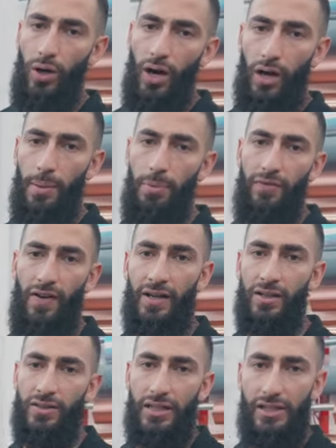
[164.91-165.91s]
a couple
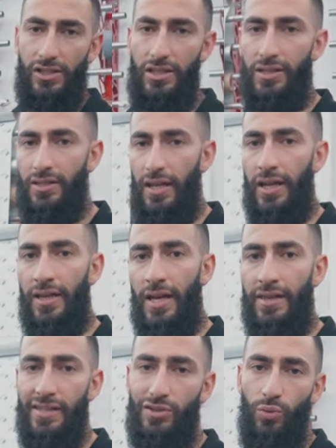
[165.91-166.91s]
final touches, and
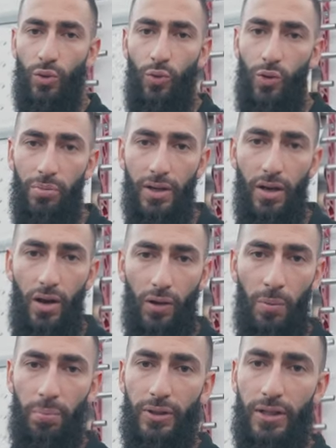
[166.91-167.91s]
then this one will be all
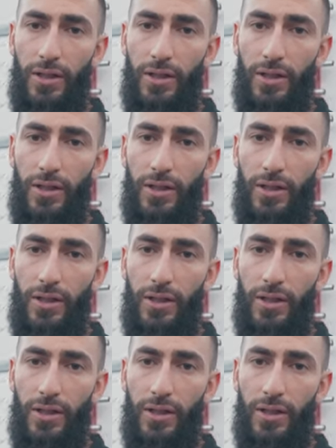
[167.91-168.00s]
complete.